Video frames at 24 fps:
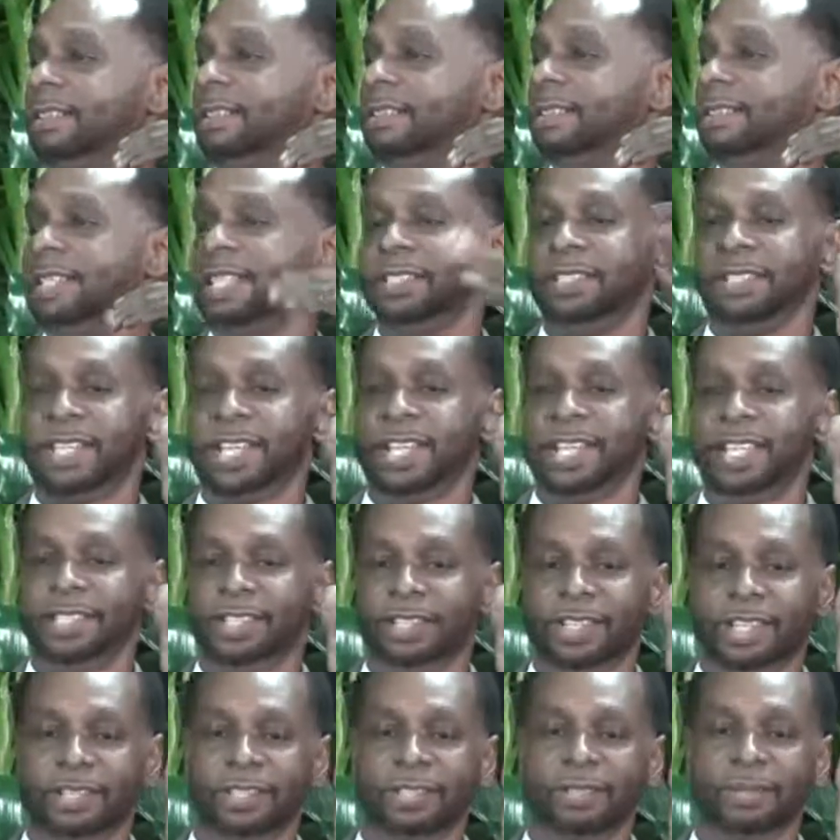You
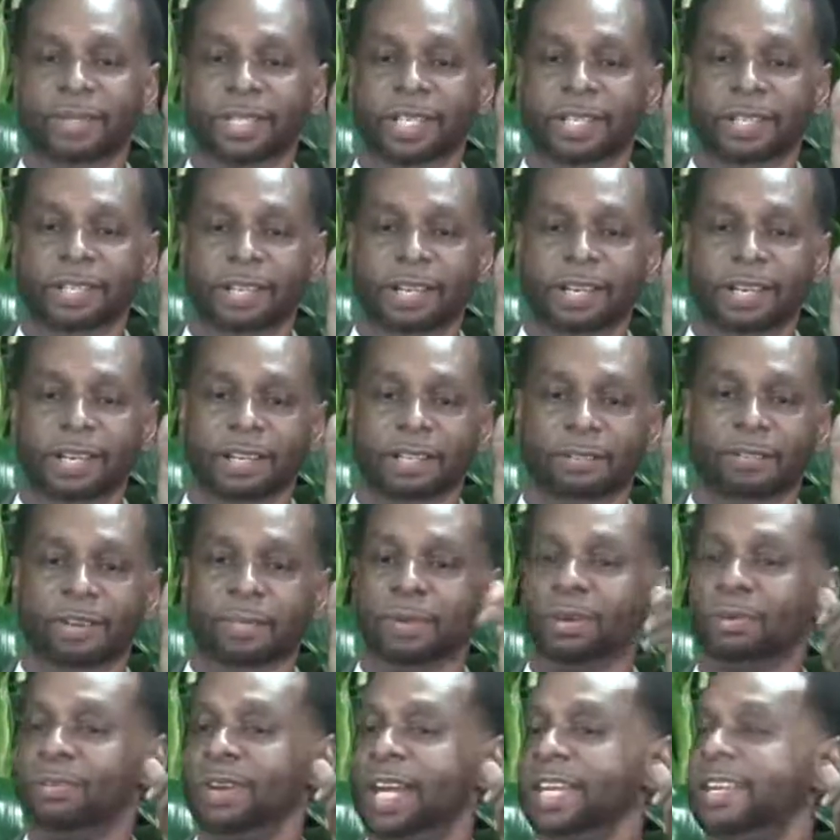get a
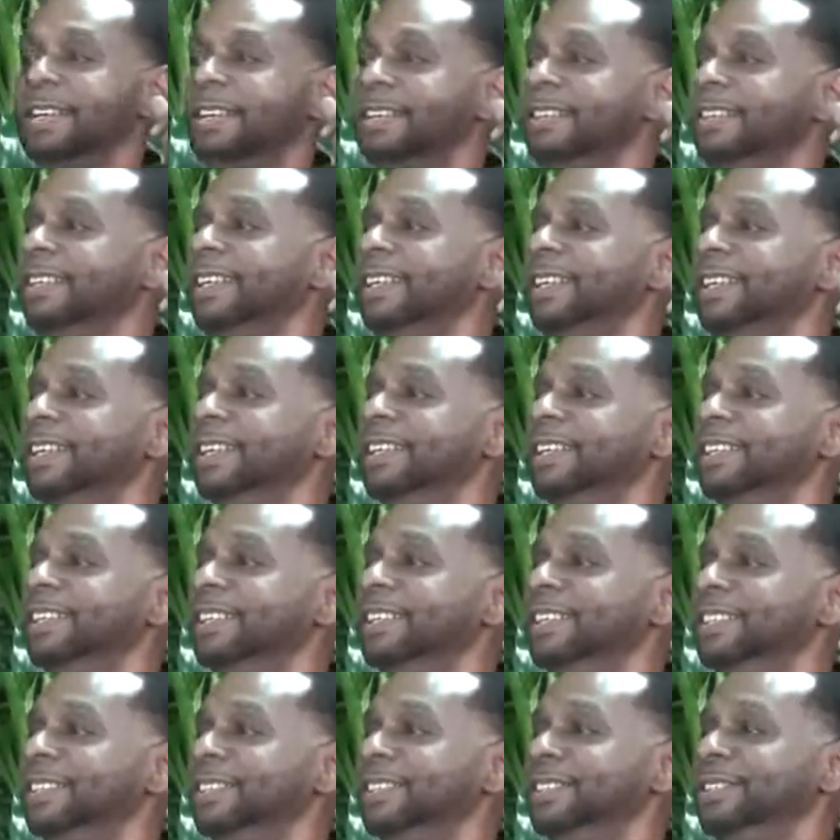criminal record.
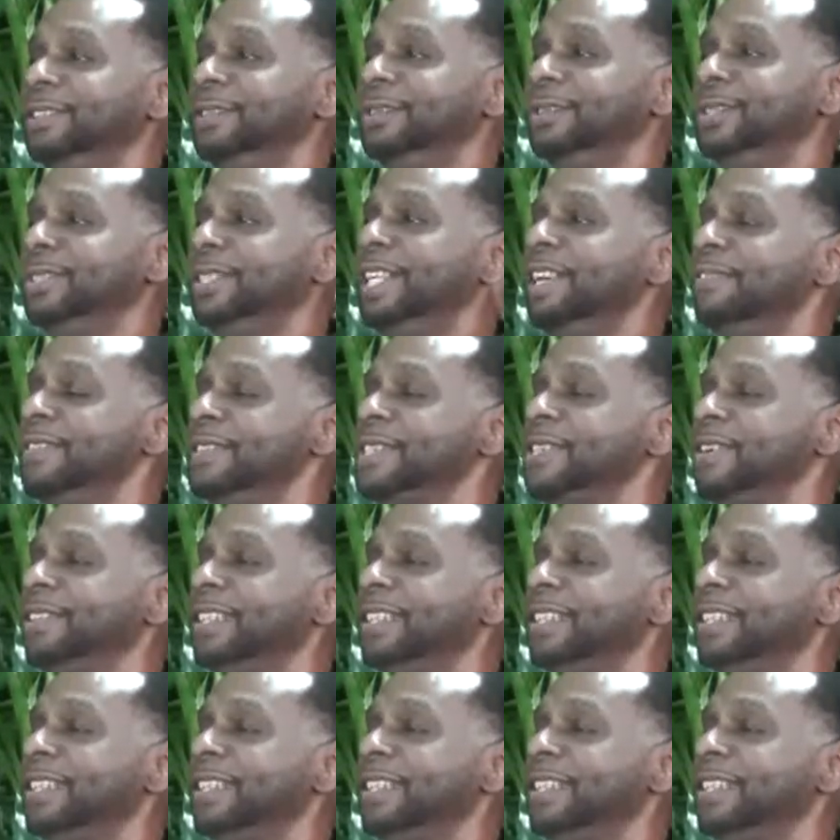Mm-hmm. You live a certain